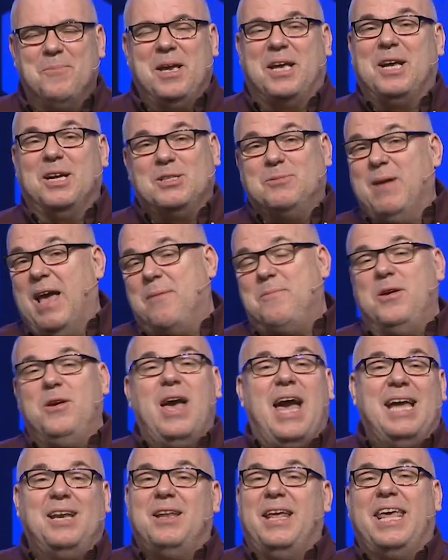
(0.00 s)
because maybe
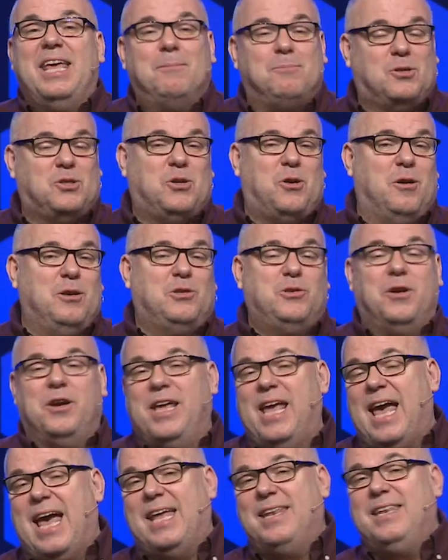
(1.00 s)
you had hip surgery,
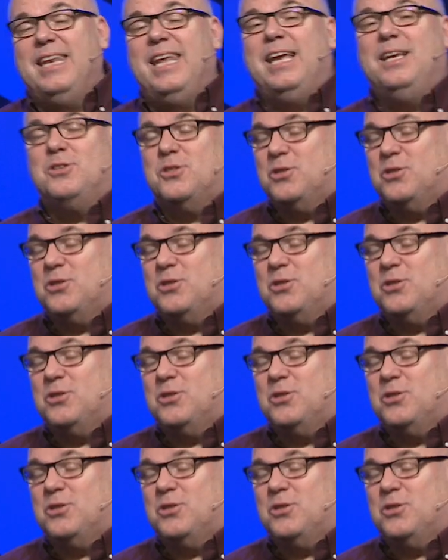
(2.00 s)
you had knee